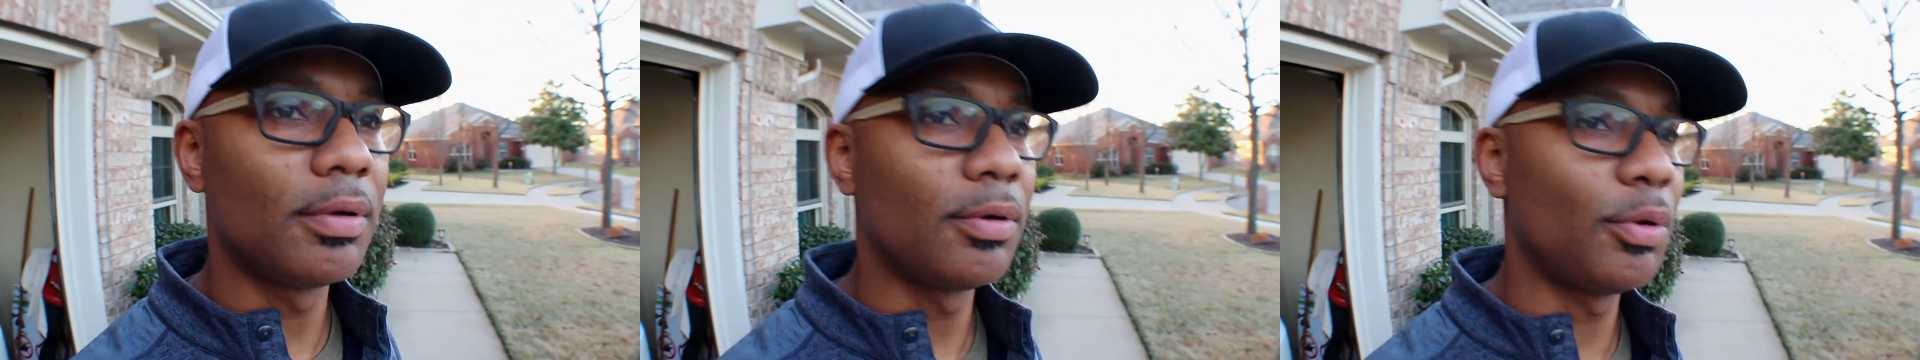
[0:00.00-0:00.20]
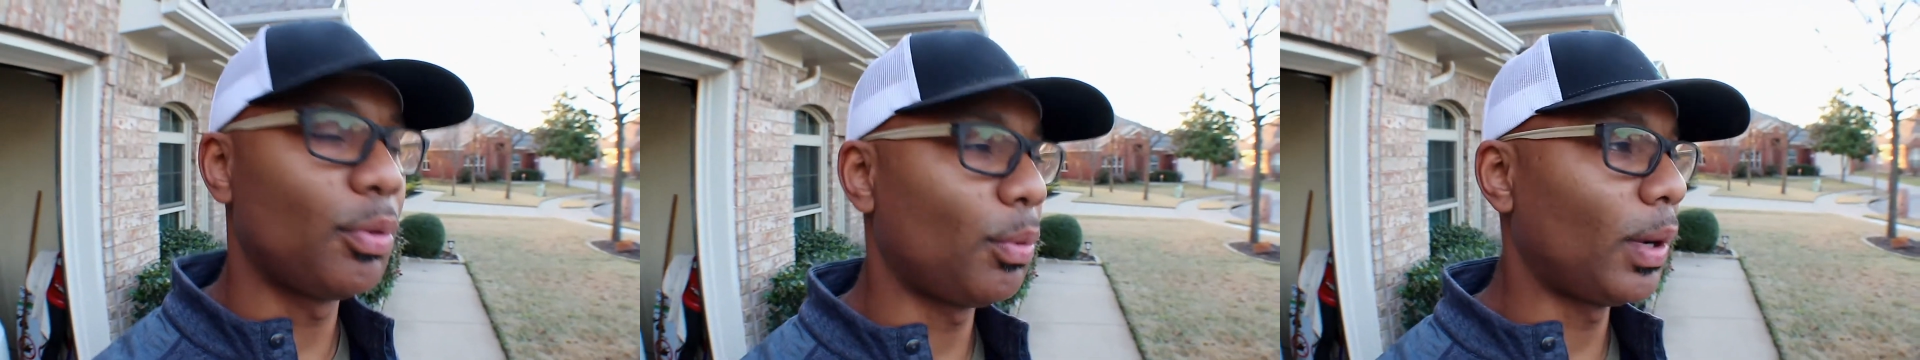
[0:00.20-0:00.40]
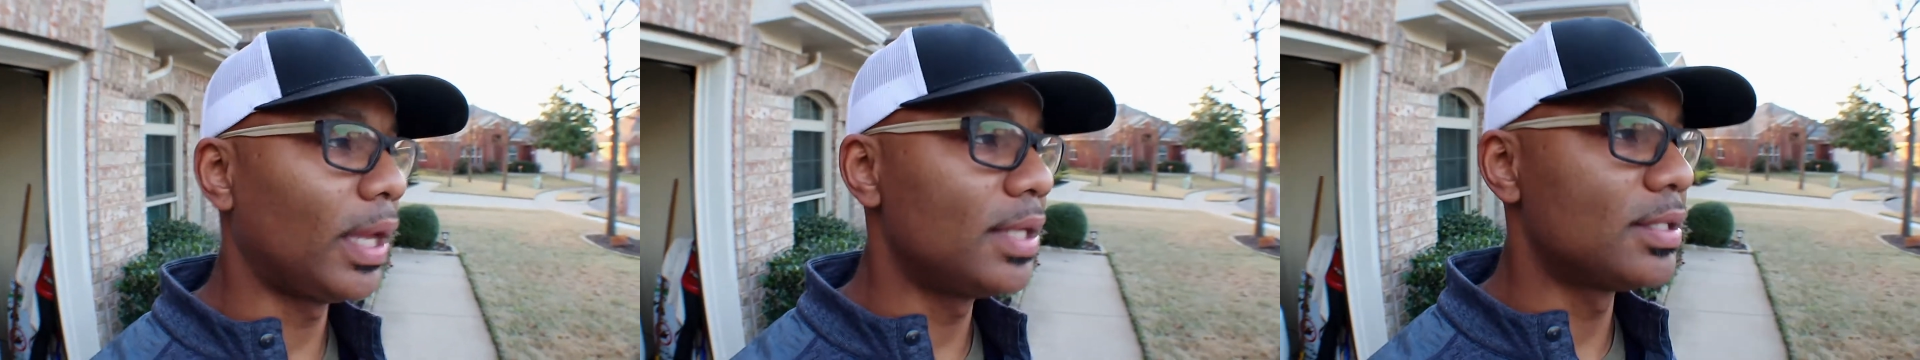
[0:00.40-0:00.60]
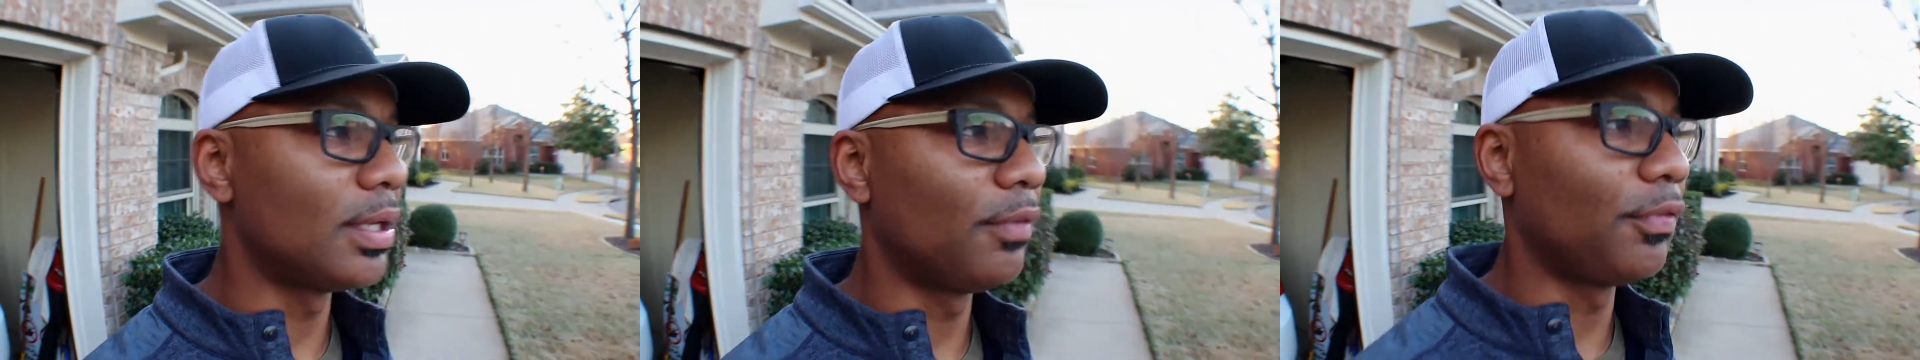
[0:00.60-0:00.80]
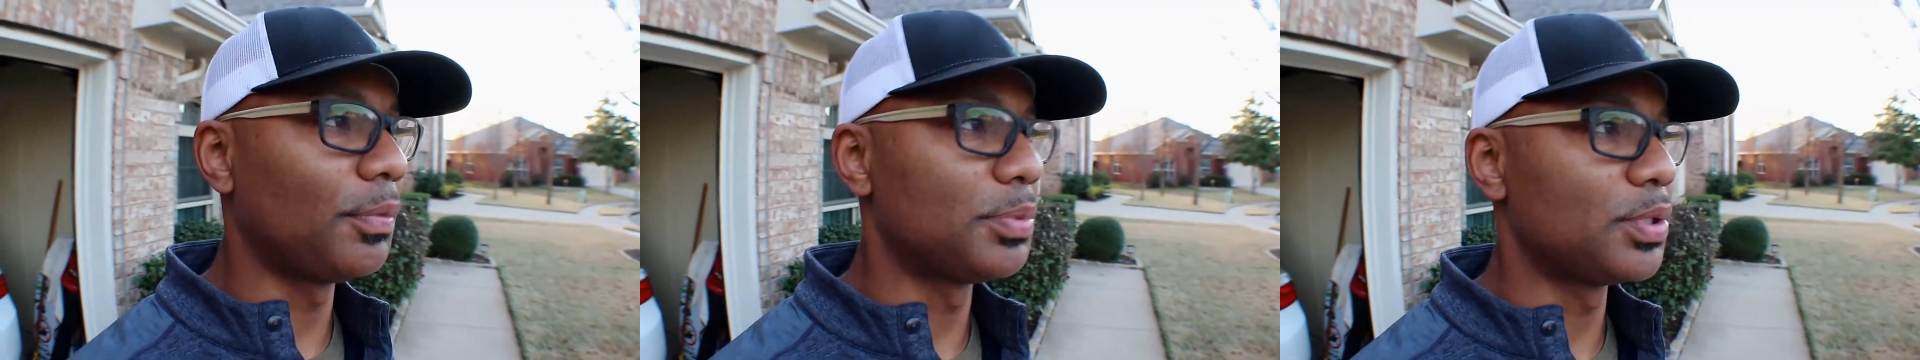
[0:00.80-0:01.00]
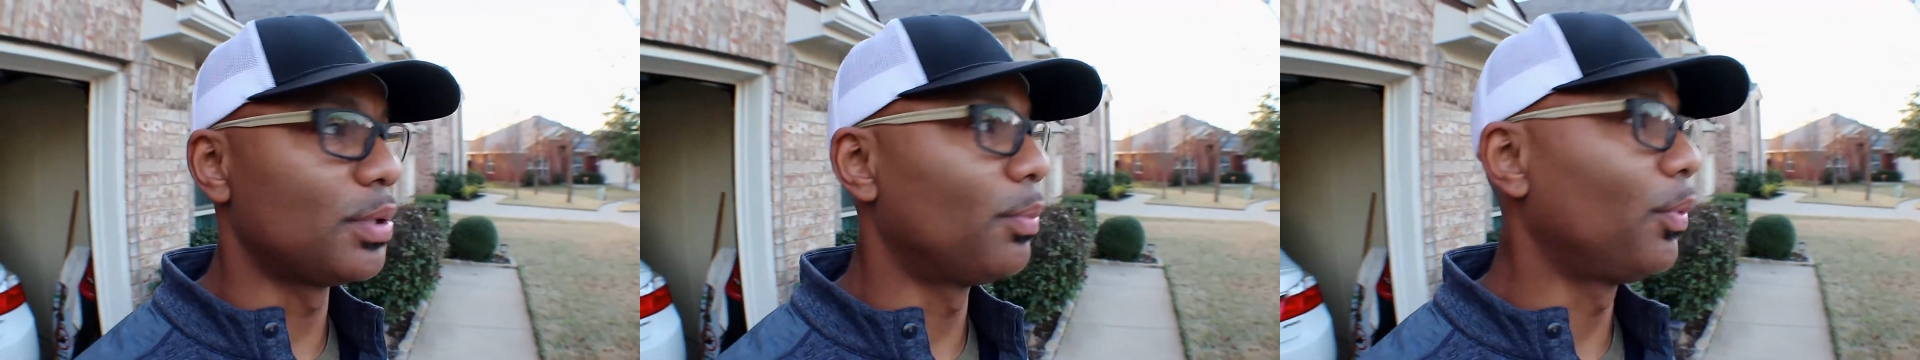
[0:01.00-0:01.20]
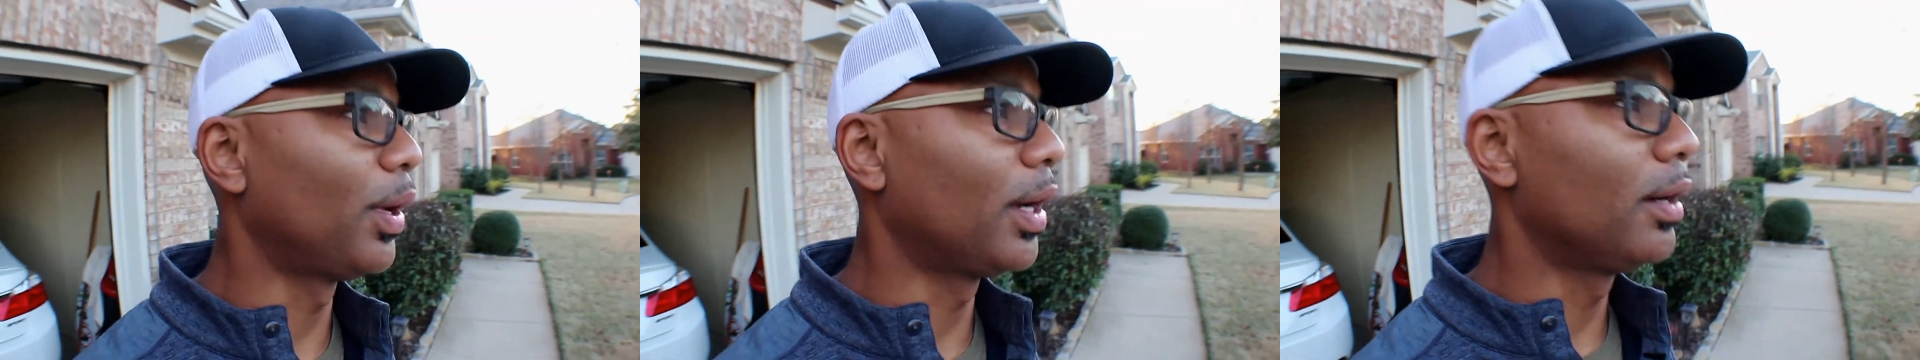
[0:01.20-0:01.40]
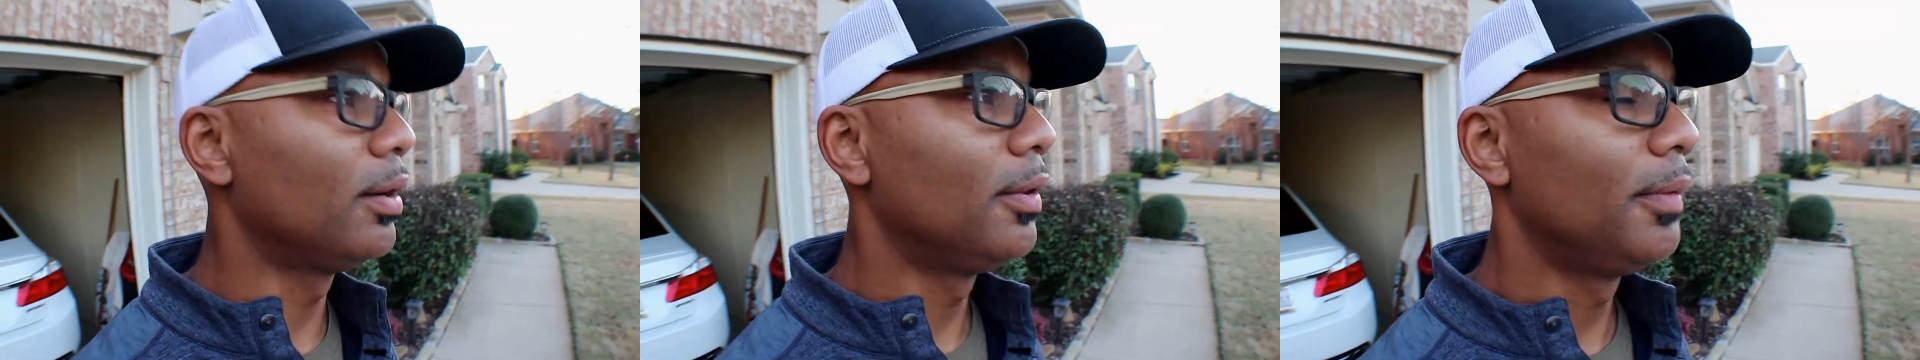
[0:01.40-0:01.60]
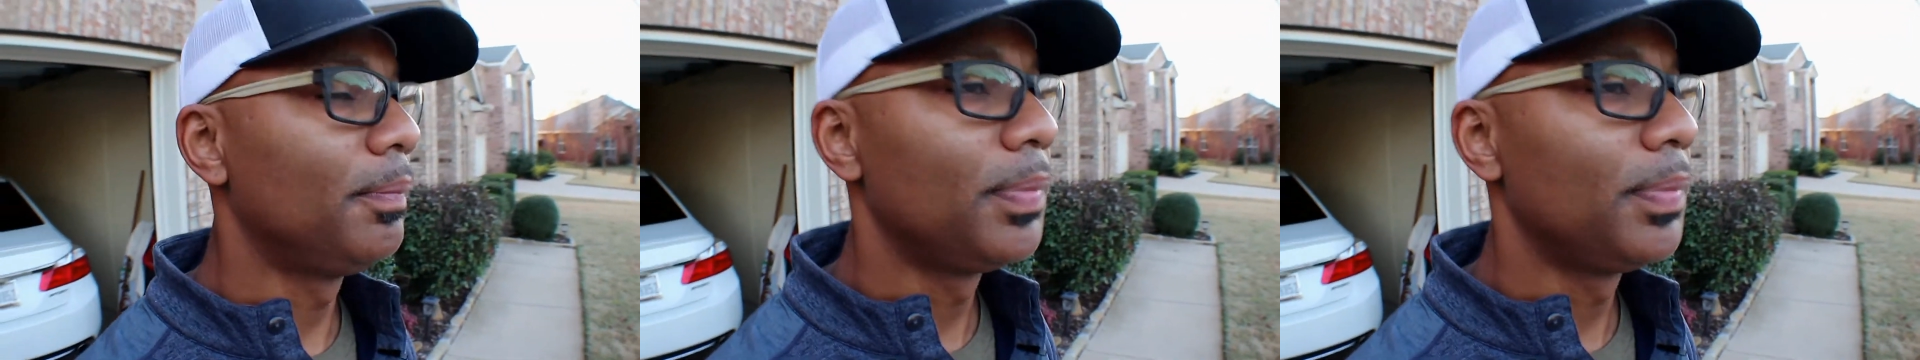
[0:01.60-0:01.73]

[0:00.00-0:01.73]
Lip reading: crazy from somewhere.